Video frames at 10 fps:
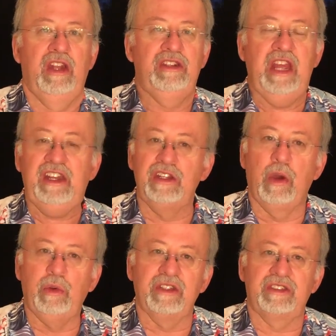take
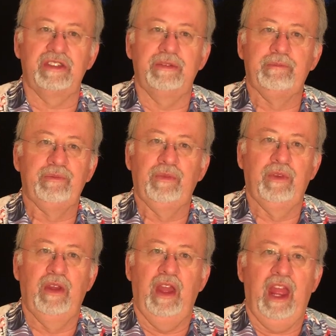notice
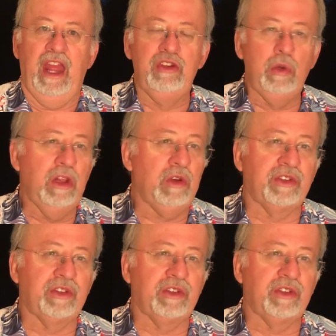and do a little